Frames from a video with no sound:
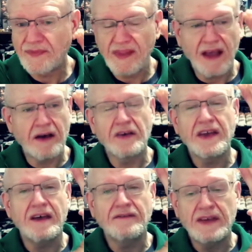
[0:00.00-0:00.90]
Now,
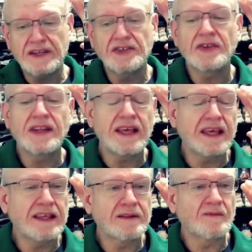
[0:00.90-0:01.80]

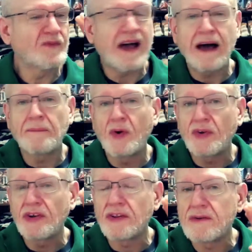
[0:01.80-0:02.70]
eventually, I'm
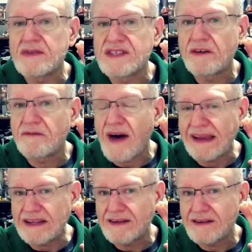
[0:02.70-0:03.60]
going to lose the fight.